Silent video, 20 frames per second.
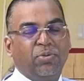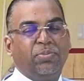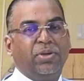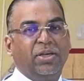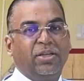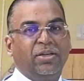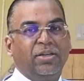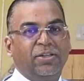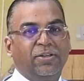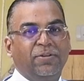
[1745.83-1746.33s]

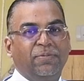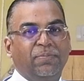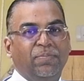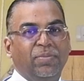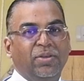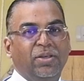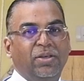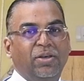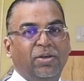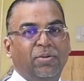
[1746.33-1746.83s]
opinion.
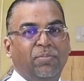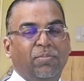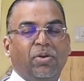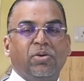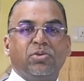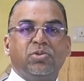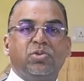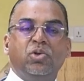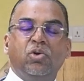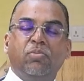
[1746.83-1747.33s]

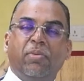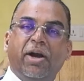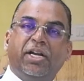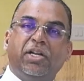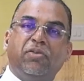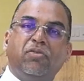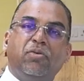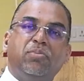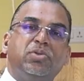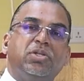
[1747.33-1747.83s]
Because you might
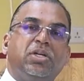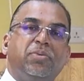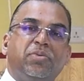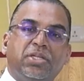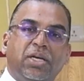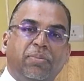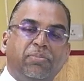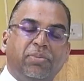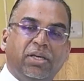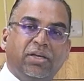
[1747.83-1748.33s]
have observed
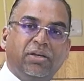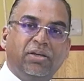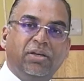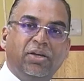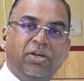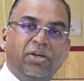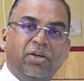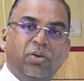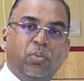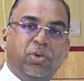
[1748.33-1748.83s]

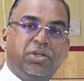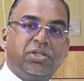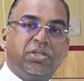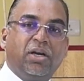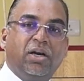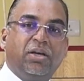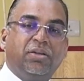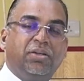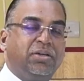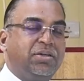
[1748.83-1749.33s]
something
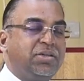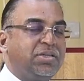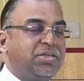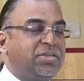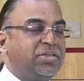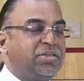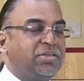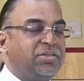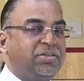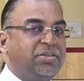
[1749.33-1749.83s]
which
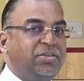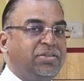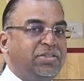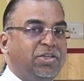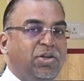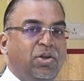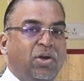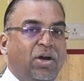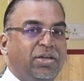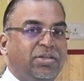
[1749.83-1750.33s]
others
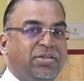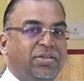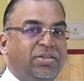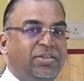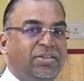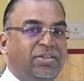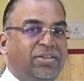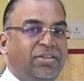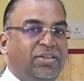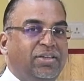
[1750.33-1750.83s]
did
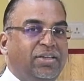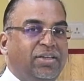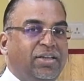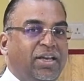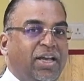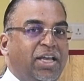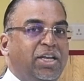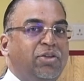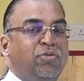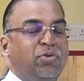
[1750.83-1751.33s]
not.
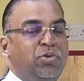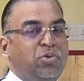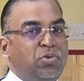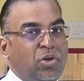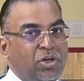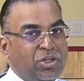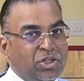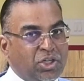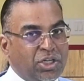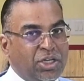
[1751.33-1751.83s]
And if you do
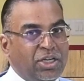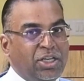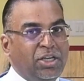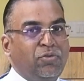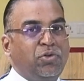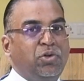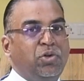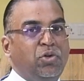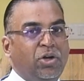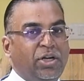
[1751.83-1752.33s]
not share, if
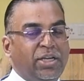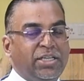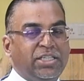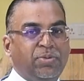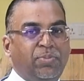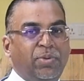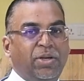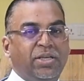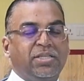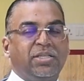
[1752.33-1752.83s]
you do not
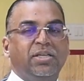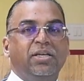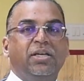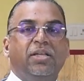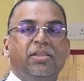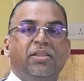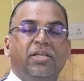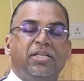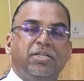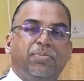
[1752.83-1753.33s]
express,
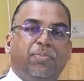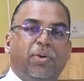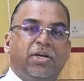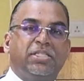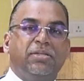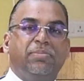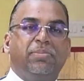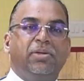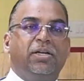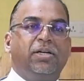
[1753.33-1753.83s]
there's a
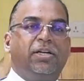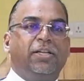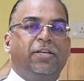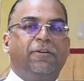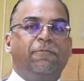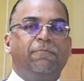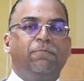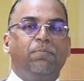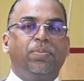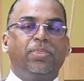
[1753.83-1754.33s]

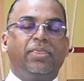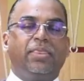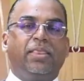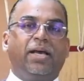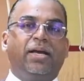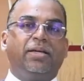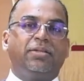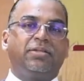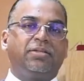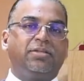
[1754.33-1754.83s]
possibility
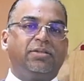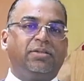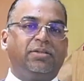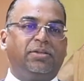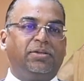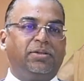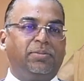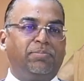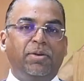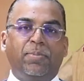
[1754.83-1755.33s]
that
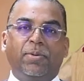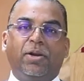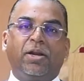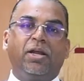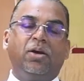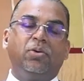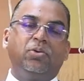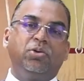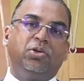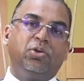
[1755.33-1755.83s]
people
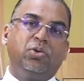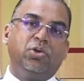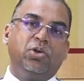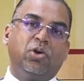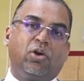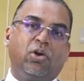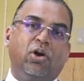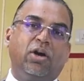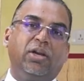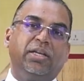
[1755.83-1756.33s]
around you,
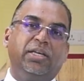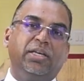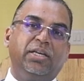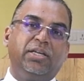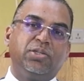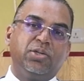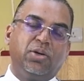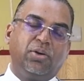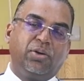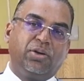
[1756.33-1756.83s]
your
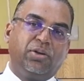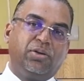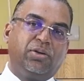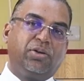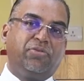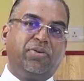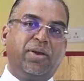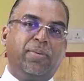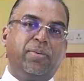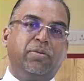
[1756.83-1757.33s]
colleagues or
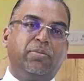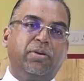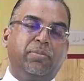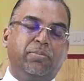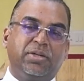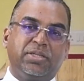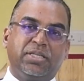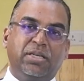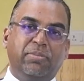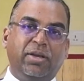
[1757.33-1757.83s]
your family
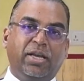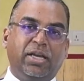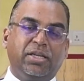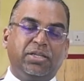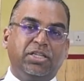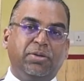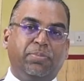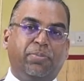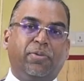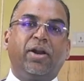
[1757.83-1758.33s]
members, they may
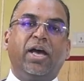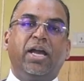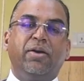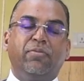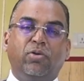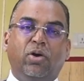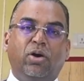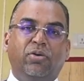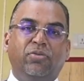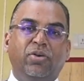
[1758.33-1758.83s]
get
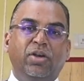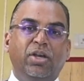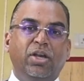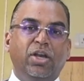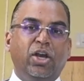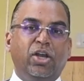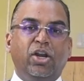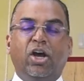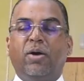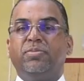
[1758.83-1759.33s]
deprived
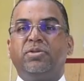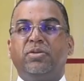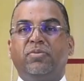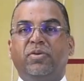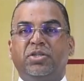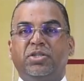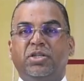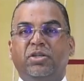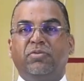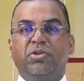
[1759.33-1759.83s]
of an
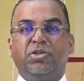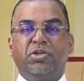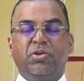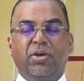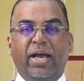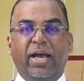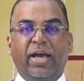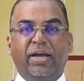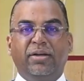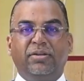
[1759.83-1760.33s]
observation which you
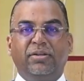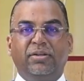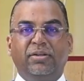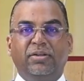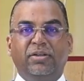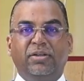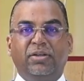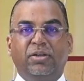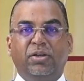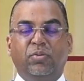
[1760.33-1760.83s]
had,
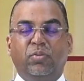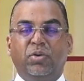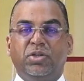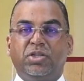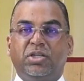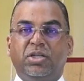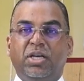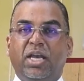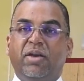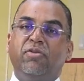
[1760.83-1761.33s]

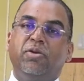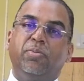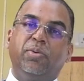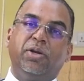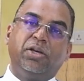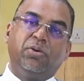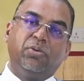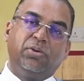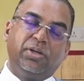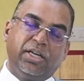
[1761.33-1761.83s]
which
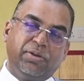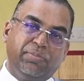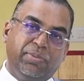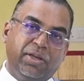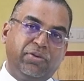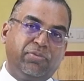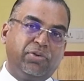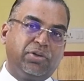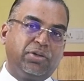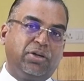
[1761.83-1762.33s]
everybody could get
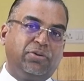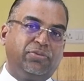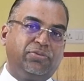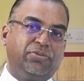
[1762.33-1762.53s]
benefit of.